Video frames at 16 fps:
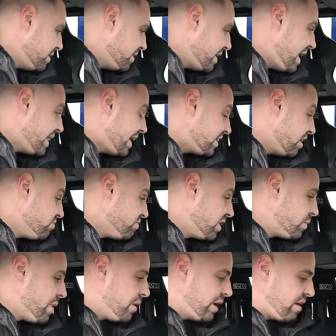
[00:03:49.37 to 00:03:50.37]
yeah, that done
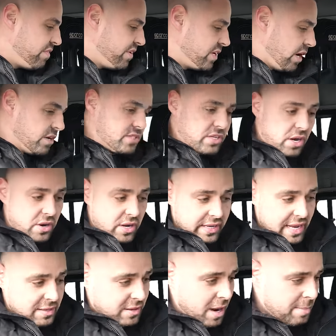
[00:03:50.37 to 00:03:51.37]
really well, that video. So
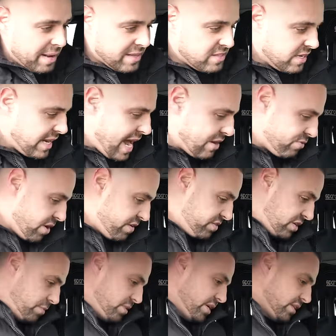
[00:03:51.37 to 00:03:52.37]
again, going back to the Land Rover
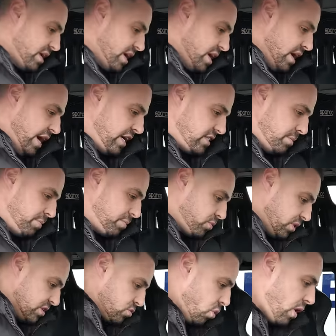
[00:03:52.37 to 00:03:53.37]
subject, it's
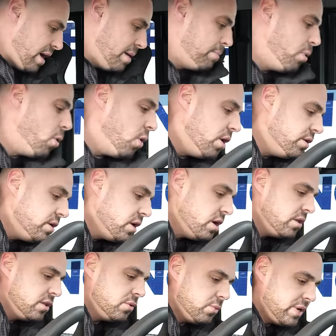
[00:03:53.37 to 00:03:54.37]
quite important
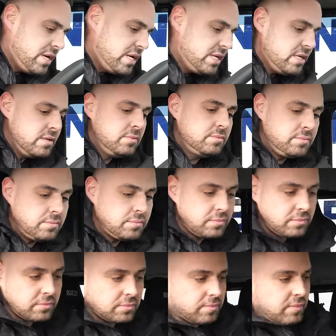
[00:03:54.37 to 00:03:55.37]
that we
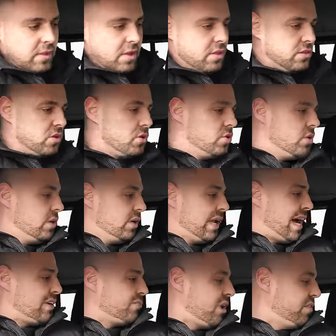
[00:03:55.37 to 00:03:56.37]
do
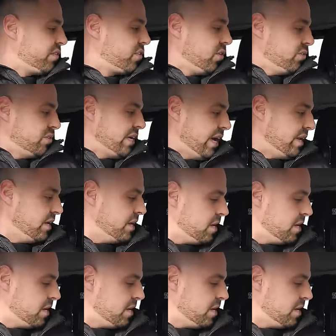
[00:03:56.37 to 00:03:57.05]
Land Rover content.